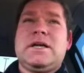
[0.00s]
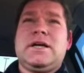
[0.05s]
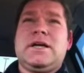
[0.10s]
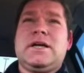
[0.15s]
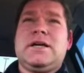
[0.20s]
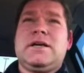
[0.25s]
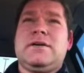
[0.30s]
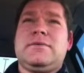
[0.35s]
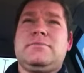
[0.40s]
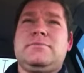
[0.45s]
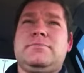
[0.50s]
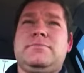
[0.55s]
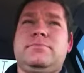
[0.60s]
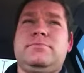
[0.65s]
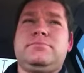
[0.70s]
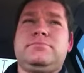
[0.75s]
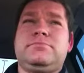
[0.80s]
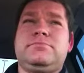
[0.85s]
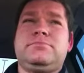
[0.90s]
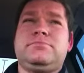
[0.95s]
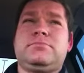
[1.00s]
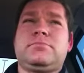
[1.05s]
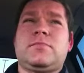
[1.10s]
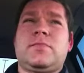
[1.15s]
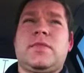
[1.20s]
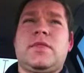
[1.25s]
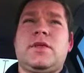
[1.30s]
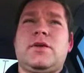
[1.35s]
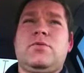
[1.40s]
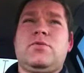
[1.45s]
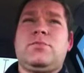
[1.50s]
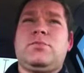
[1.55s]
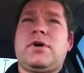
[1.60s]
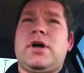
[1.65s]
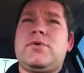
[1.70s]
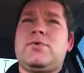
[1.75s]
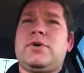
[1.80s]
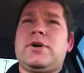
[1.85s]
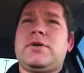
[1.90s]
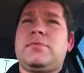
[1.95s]

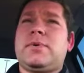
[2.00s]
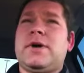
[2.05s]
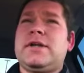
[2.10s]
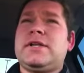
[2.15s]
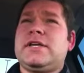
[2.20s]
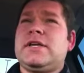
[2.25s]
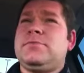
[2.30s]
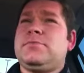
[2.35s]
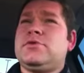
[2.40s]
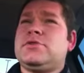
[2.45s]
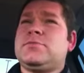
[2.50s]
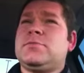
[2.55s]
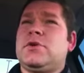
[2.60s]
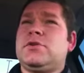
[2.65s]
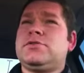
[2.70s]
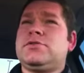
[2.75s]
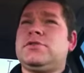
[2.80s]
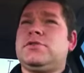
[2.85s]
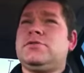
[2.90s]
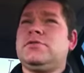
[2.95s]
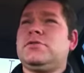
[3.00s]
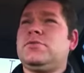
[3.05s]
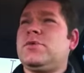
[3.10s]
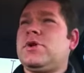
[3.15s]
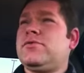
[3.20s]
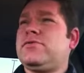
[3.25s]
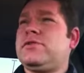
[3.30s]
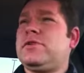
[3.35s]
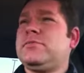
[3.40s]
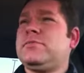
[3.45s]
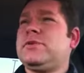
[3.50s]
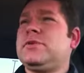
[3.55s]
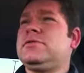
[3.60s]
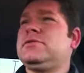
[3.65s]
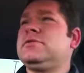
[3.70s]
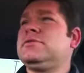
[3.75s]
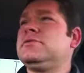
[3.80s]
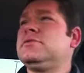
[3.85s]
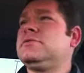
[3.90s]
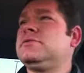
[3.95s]
Probably want everybody to keep their small children away from me.
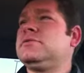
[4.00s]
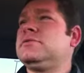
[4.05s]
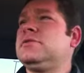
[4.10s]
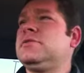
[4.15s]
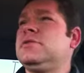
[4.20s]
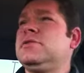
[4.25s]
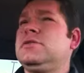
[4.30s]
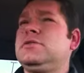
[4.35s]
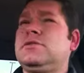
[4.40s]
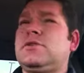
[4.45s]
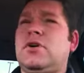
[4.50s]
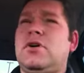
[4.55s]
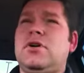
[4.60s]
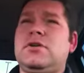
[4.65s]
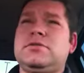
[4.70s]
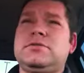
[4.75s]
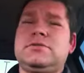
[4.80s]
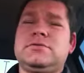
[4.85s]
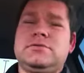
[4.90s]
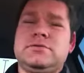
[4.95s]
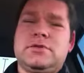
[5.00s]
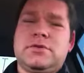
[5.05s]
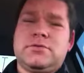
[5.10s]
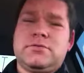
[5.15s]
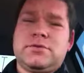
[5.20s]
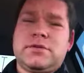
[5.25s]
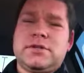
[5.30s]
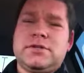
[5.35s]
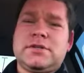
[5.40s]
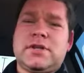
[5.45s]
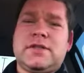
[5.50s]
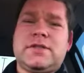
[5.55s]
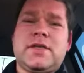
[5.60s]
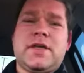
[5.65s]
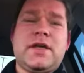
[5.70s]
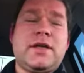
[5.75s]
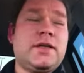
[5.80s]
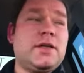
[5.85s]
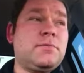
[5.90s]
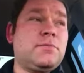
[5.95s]
Dogs, you know, things like
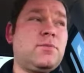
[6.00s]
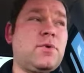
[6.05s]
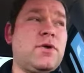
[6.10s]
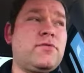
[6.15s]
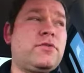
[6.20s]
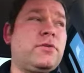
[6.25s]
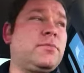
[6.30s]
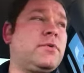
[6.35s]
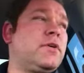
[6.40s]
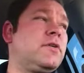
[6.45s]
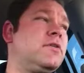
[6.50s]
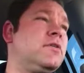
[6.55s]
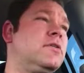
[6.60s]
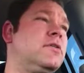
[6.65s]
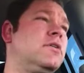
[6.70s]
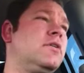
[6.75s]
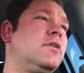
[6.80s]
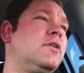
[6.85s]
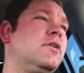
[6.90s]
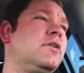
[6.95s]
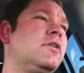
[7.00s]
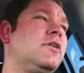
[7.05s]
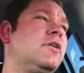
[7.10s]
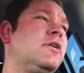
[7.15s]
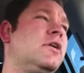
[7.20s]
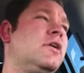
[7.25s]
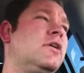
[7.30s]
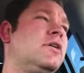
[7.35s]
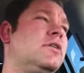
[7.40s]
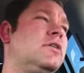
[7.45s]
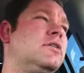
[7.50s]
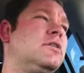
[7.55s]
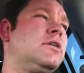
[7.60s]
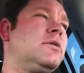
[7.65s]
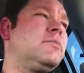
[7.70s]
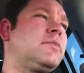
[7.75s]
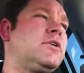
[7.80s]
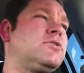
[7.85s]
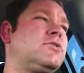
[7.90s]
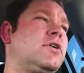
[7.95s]
that. Keep them away from me.
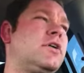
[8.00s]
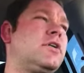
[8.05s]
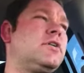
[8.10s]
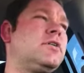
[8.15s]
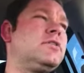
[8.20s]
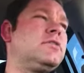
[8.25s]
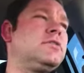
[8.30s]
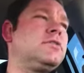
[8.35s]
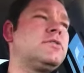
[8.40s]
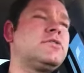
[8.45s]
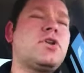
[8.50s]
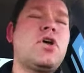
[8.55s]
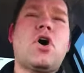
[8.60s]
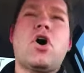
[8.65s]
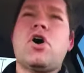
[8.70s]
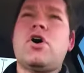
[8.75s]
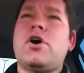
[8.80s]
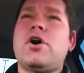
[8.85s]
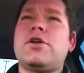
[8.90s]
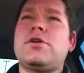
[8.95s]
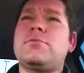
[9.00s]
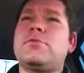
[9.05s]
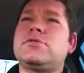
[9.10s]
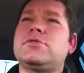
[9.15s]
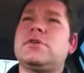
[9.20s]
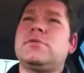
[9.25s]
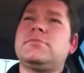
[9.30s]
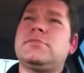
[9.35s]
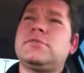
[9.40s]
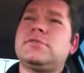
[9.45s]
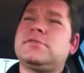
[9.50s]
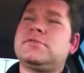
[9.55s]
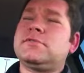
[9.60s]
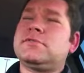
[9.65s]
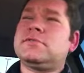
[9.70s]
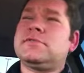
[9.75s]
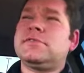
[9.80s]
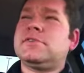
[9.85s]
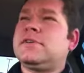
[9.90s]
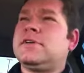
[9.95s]
I might try to gnaw on them or something.
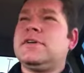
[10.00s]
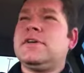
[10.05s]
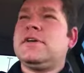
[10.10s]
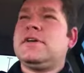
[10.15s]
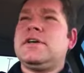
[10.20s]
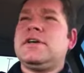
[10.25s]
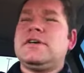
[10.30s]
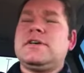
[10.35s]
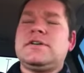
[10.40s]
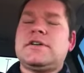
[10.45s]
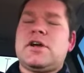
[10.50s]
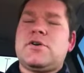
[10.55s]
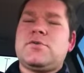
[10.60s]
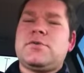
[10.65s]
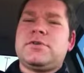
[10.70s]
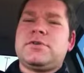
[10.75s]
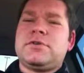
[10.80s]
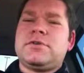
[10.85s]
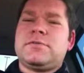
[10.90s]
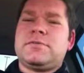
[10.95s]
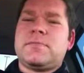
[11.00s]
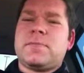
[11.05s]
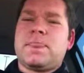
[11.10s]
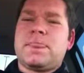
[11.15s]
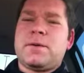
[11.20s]
Not really.